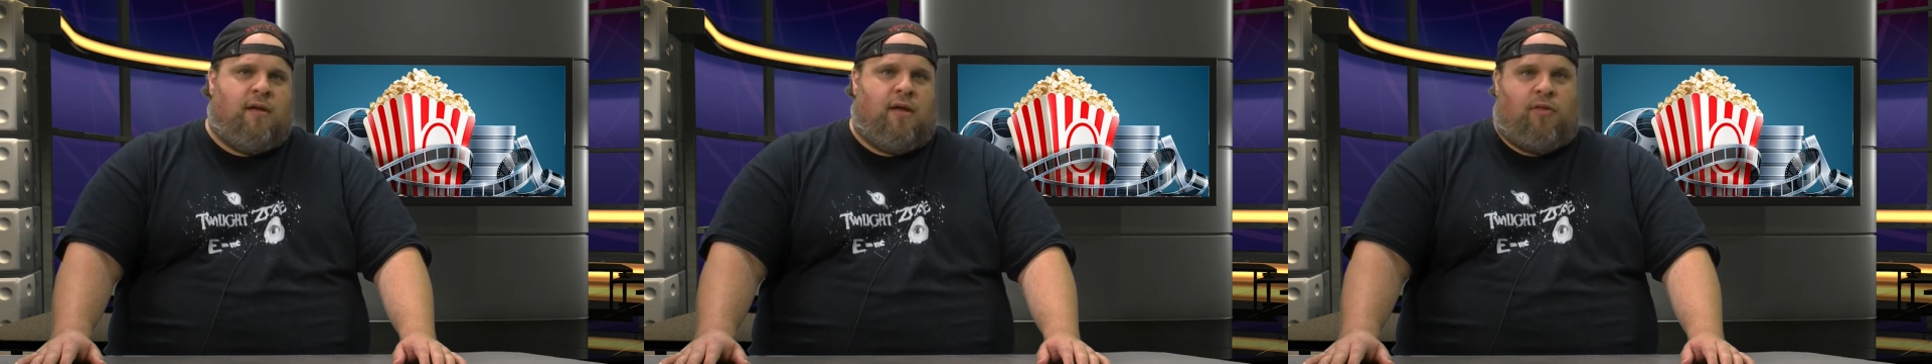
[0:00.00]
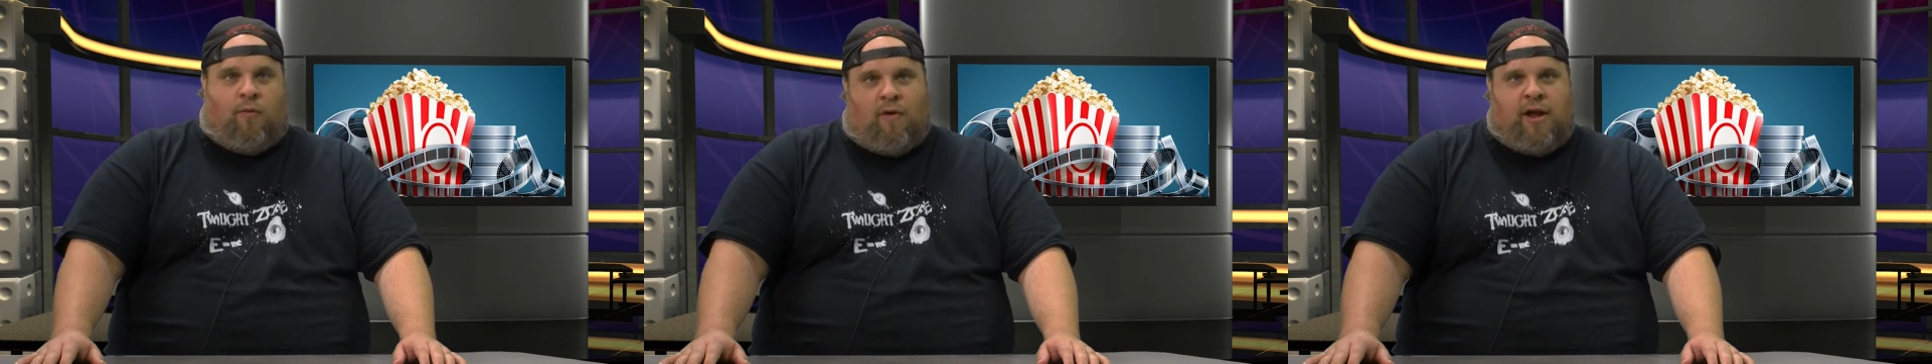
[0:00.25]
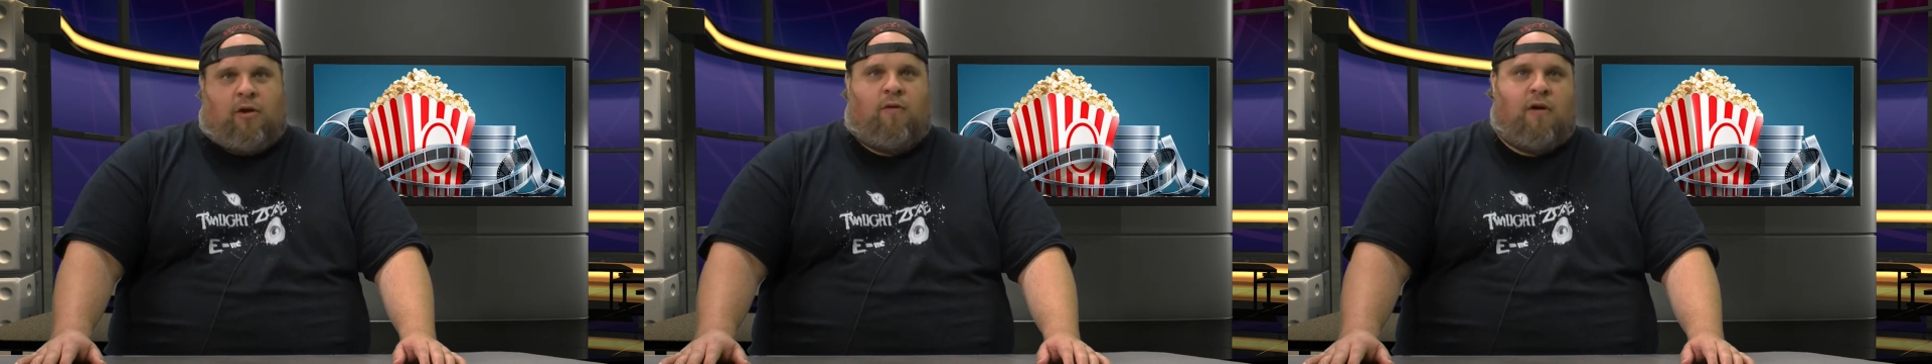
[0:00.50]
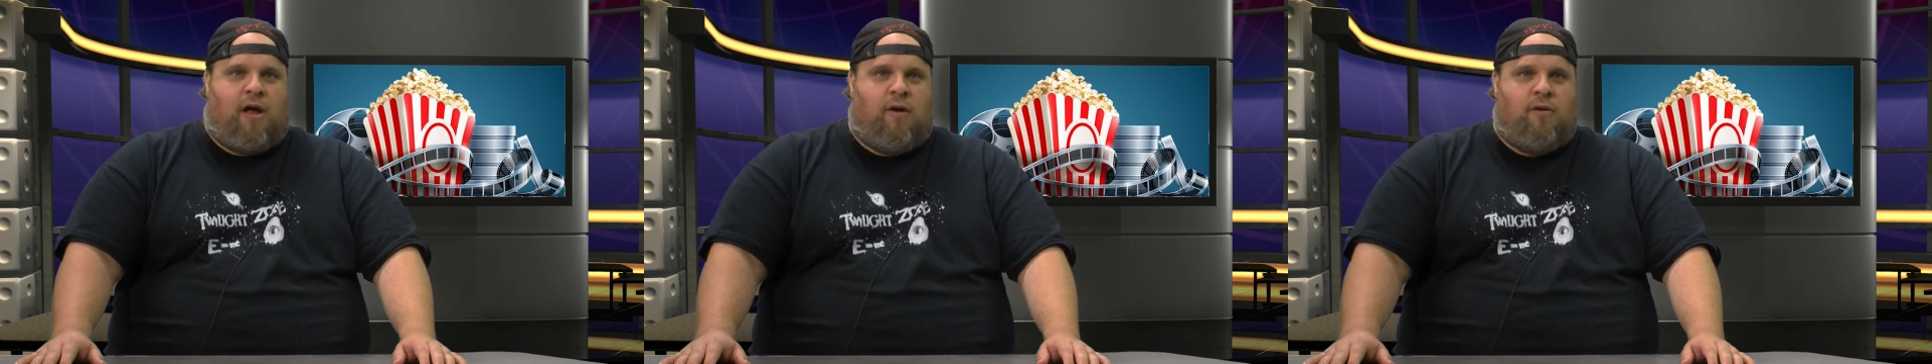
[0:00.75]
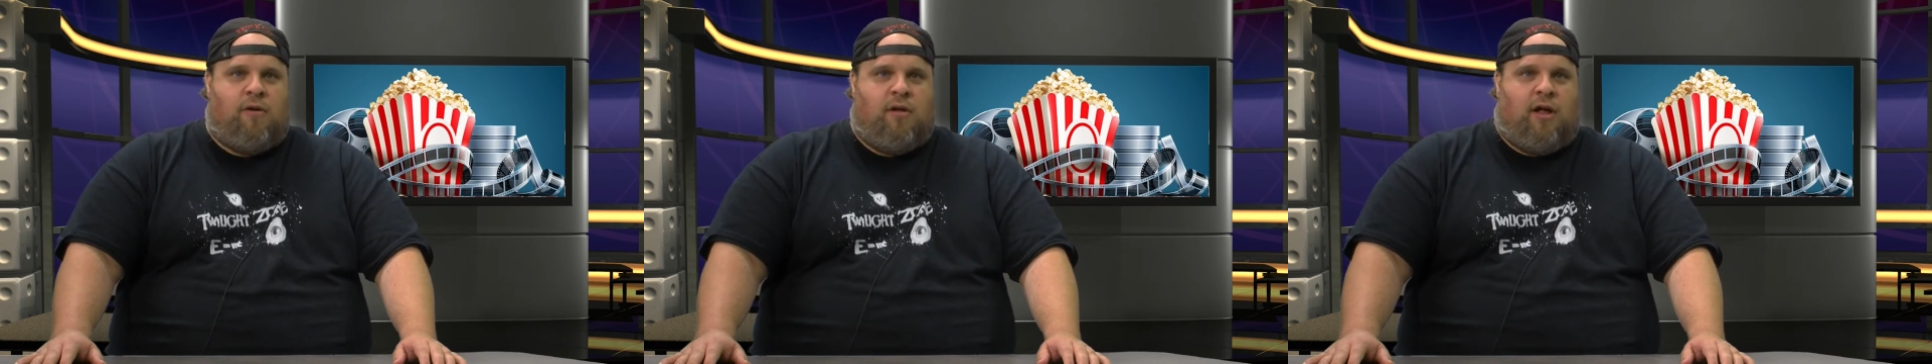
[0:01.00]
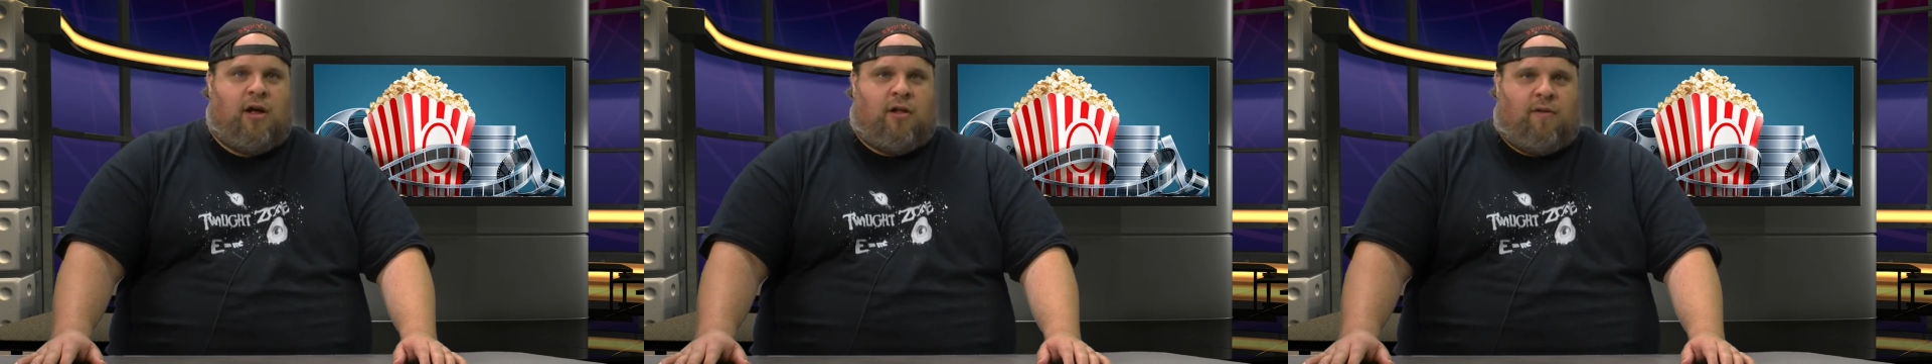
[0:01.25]
and the right crowd,
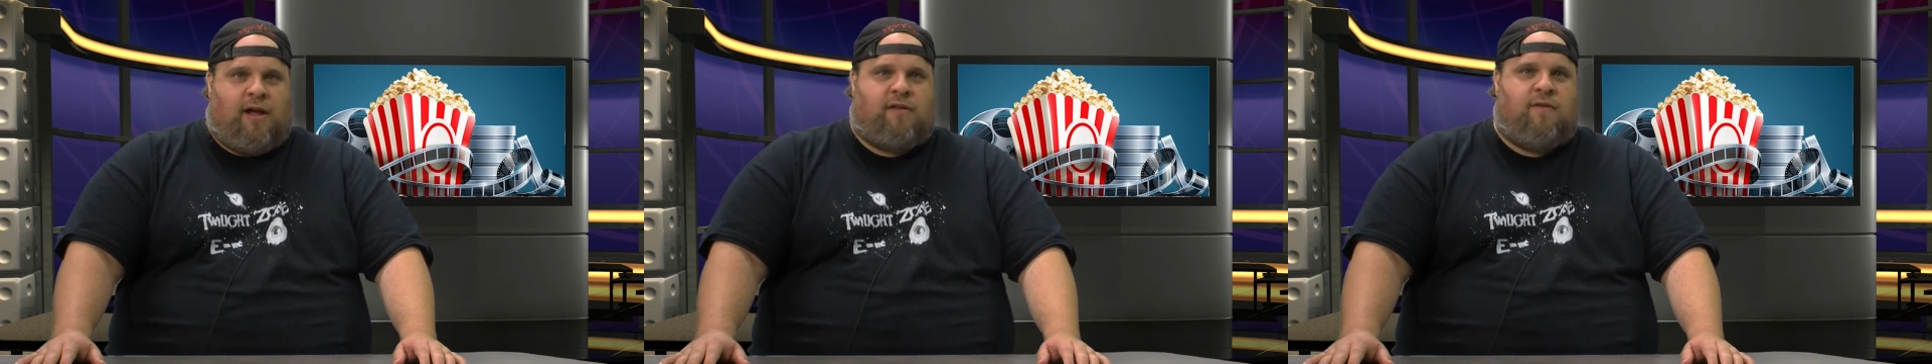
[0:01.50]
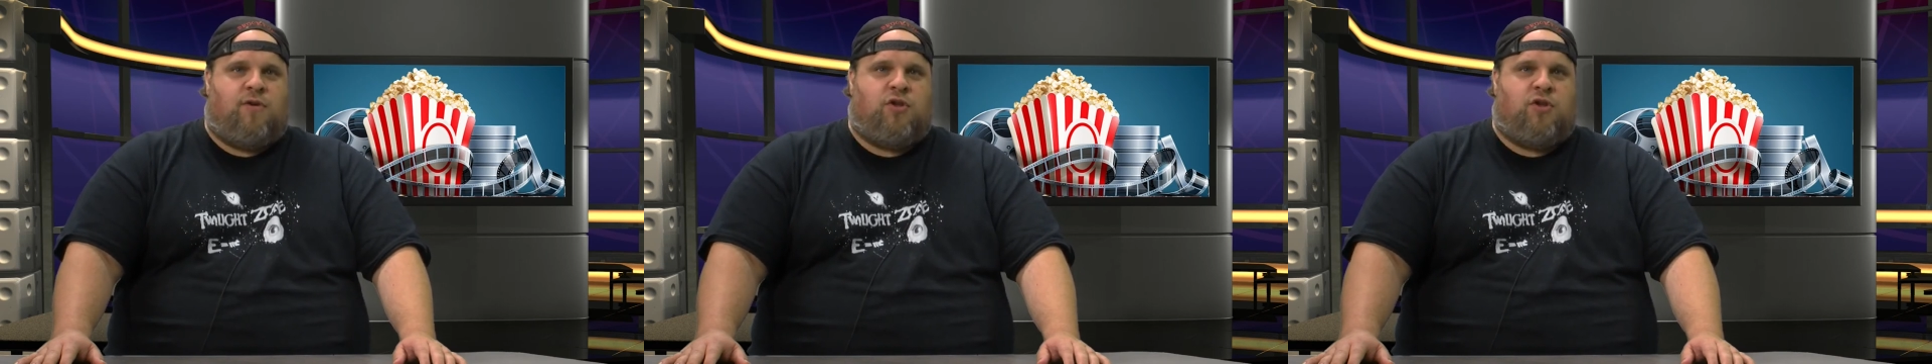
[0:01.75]
a collective